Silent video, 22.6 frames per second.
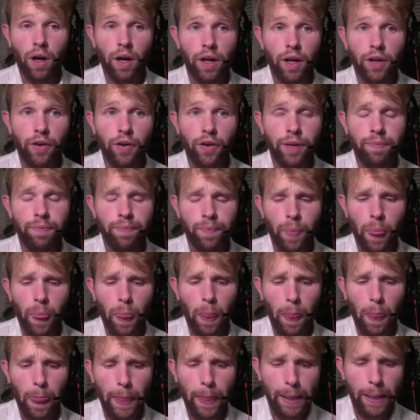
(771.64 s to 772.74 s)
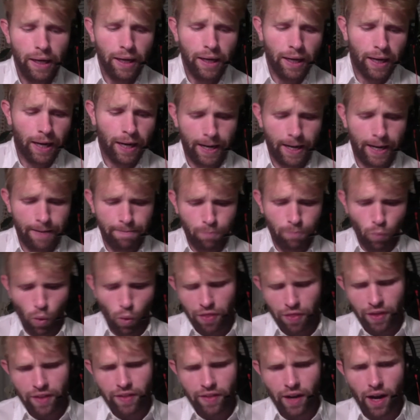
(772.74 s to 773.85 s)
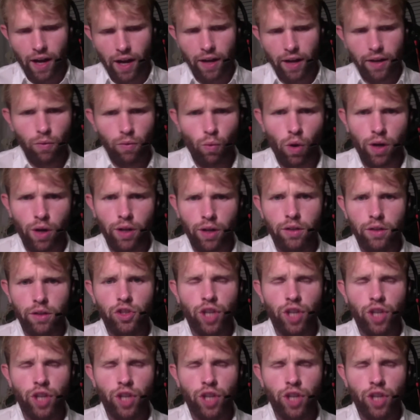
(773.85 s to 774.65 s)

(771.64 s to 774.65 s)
agree. One thing that I want to